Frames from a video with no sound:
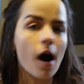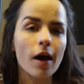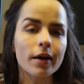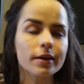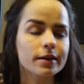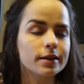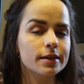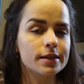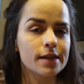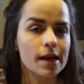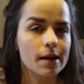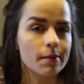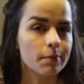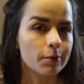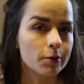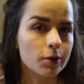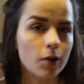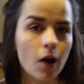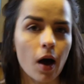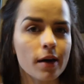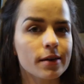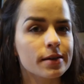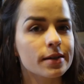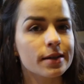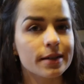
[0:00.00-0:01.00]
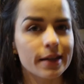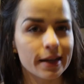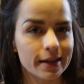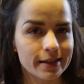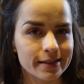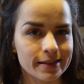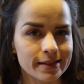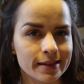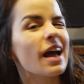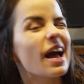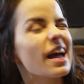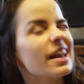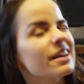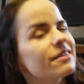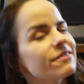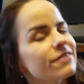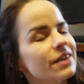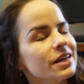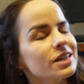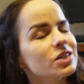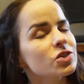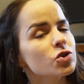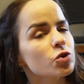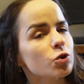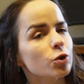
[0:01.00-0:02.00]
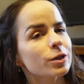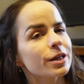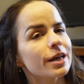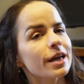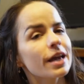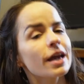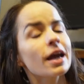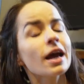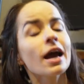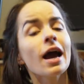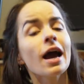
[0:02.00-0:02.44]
on the table, on the desk, and eventually